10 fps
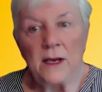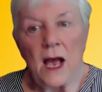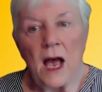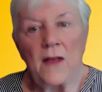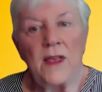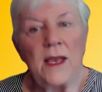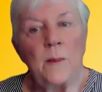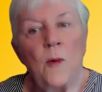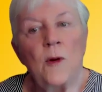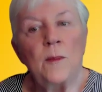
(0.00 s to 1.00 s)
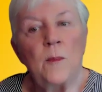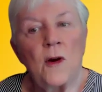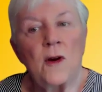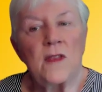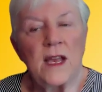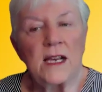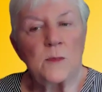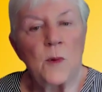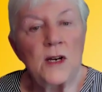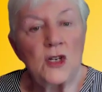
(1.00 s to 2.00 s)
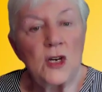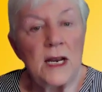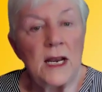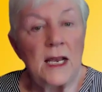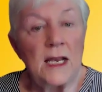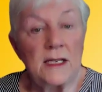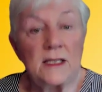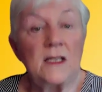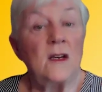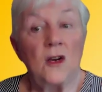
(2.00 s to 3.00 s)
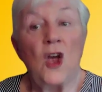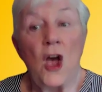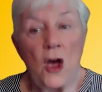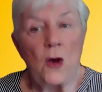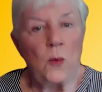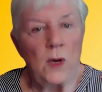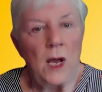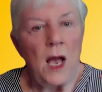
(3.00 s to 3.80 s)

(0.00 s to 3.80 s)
The important part of the expression is go.